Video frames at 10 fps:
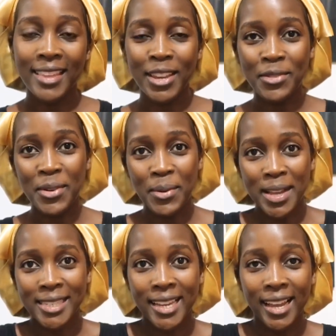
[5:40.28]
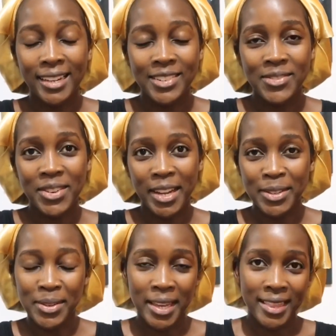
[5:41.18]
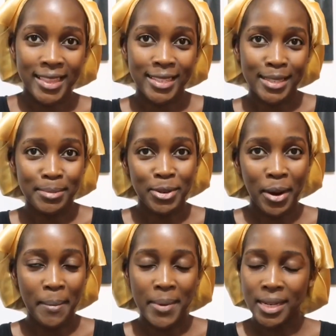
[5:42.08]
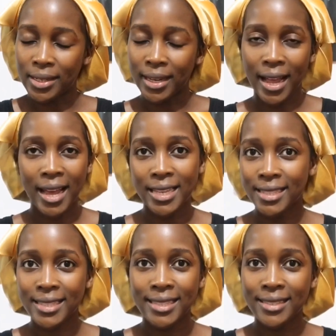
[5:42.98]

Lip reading: Thank you for watching, and don't forget to hit the subscribe button, guys.